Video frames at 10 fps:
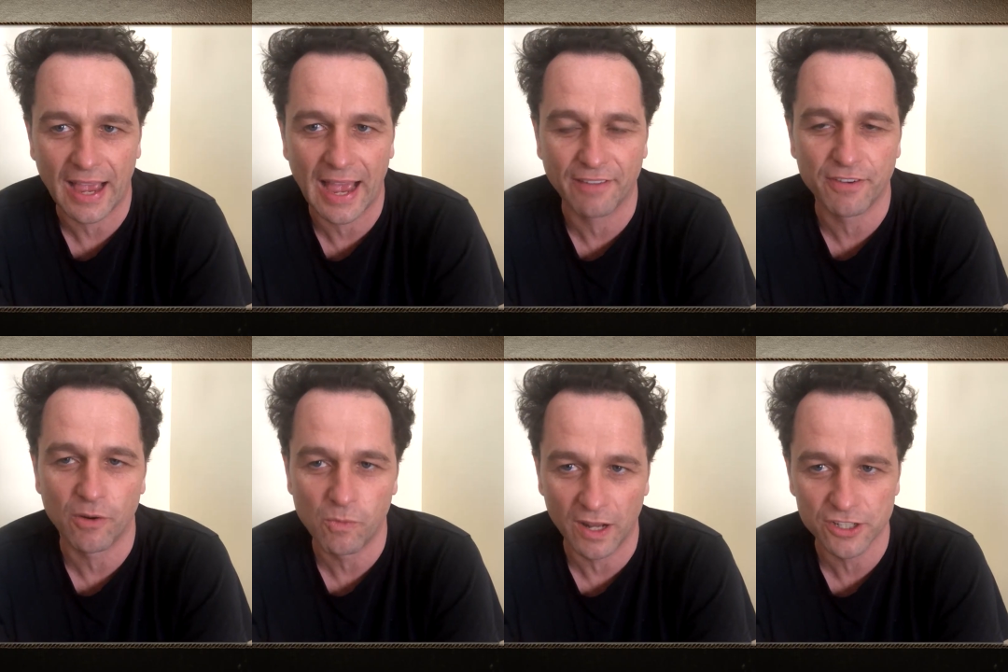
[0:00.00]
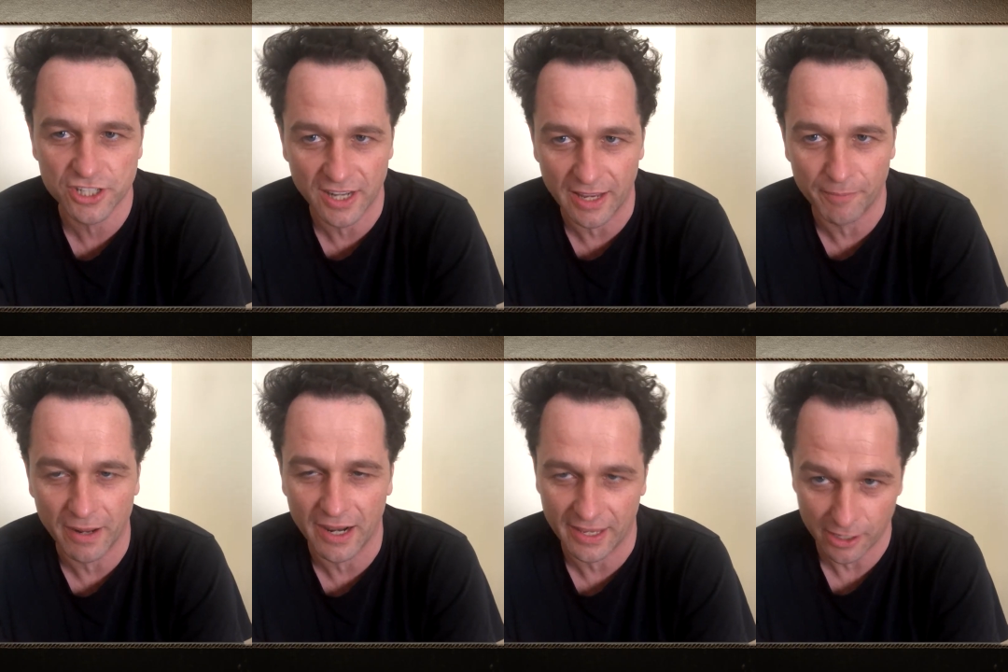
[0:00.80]
have a Welsh name
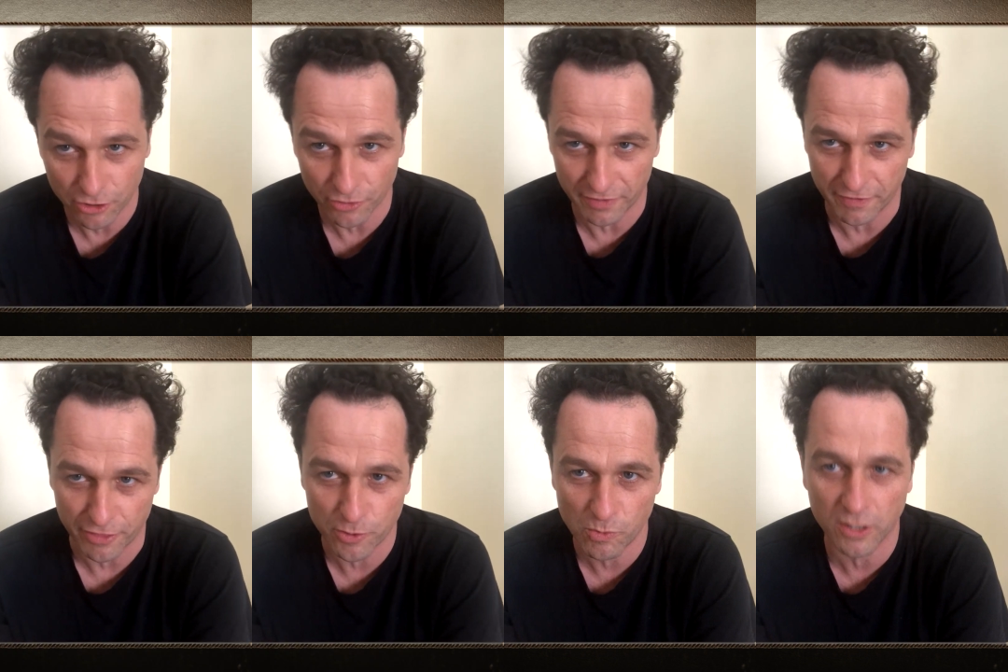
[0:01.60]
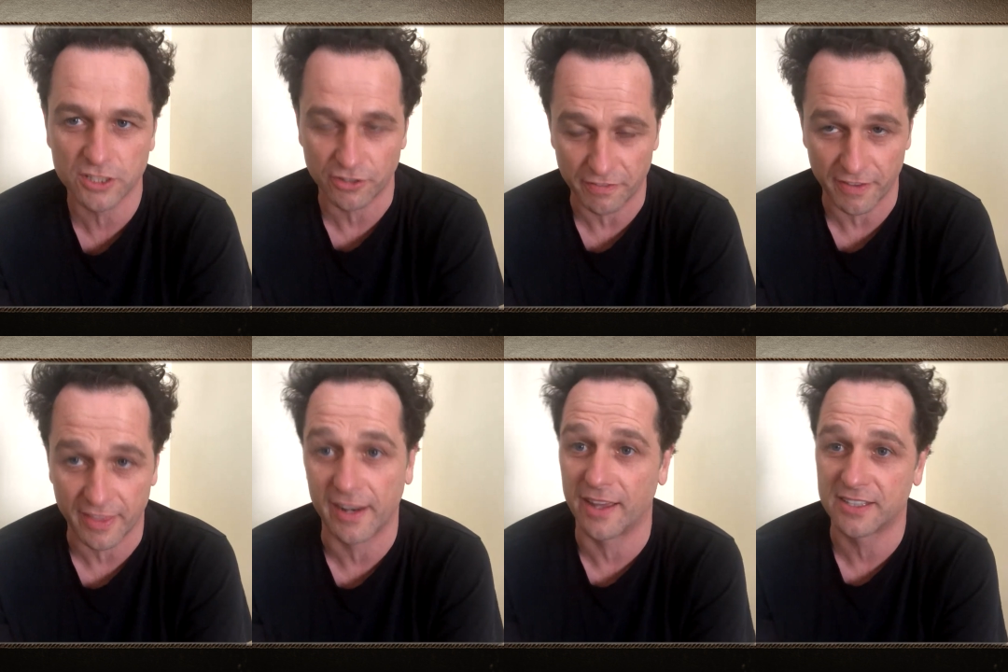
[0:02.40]
like Griffith? Who was Griffith?
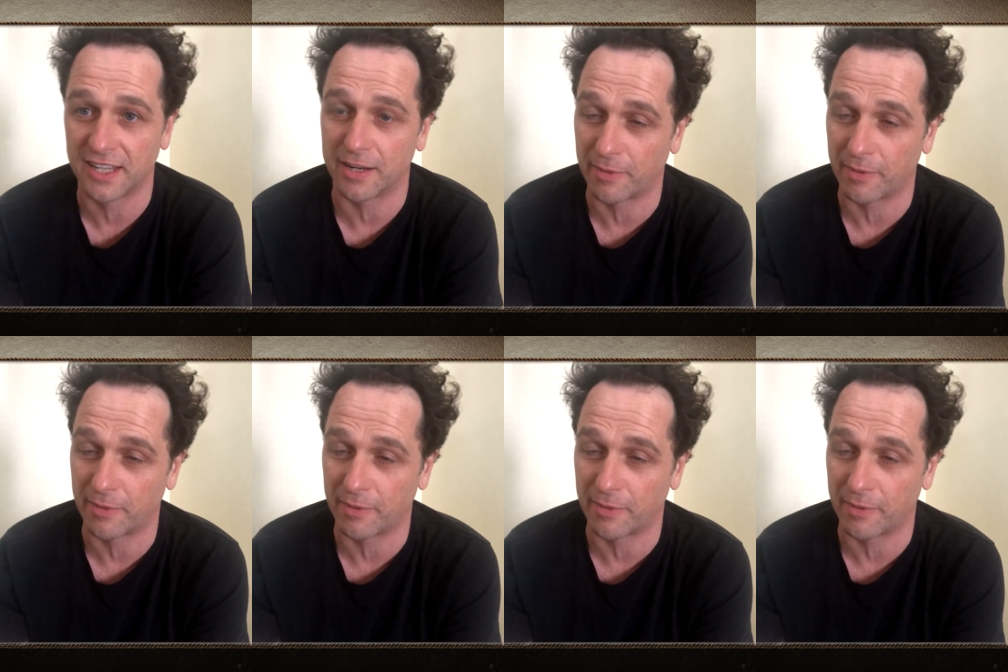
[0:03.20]
And I set